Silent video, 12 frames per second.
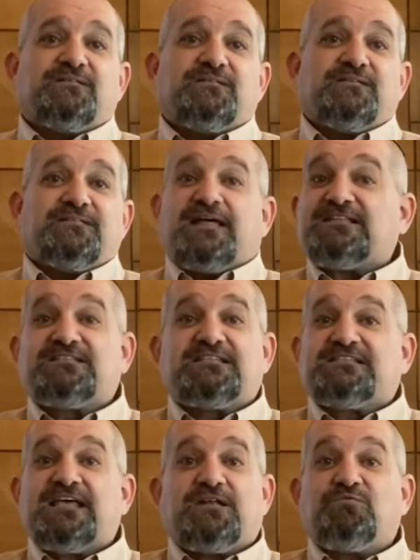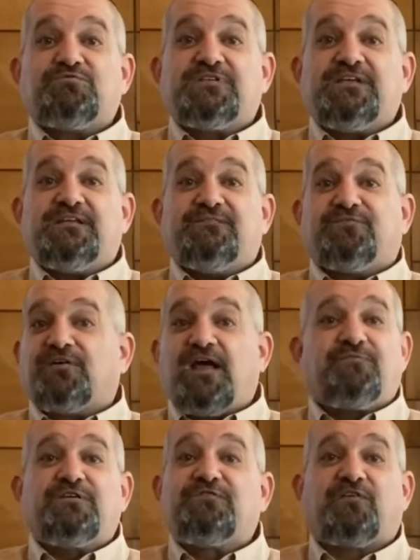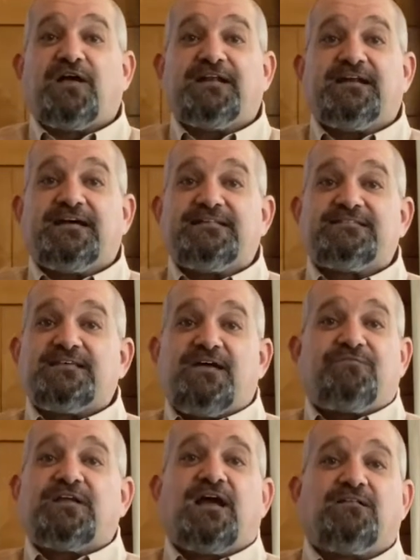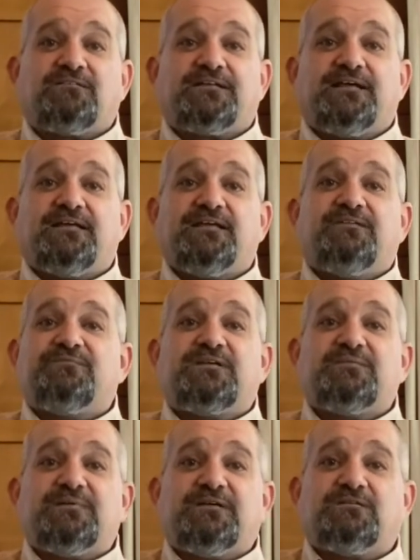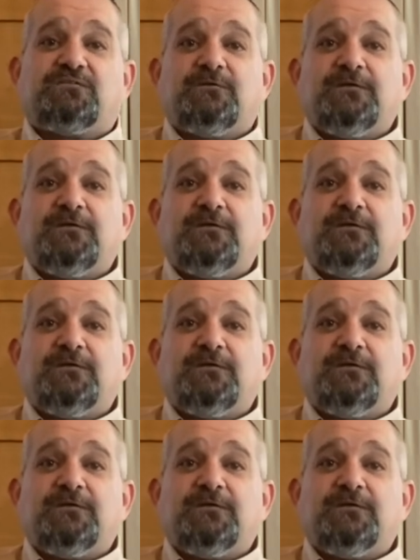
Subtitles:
That's the set routine for every Friday night, every holiday evening meal.